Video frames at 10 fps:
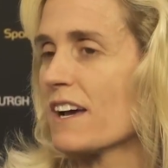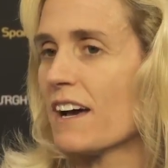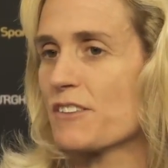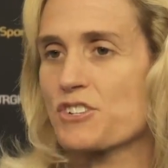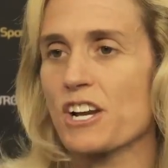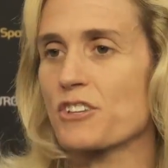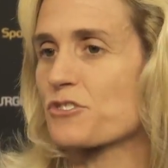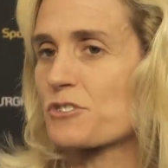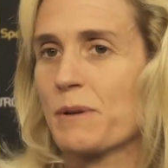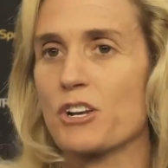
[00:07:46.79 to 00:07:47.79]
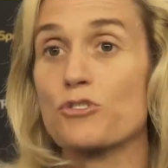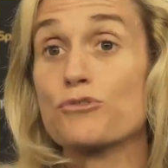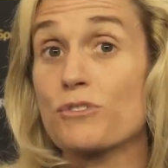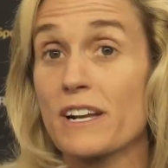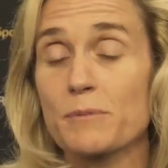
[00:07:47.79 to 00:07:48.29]
The Chancellor's been
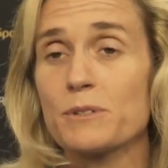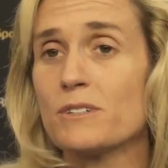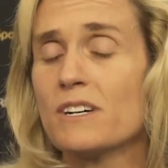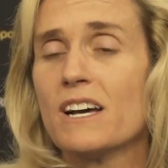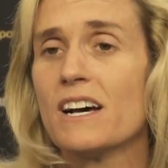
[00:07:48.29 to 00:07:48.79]
incredible,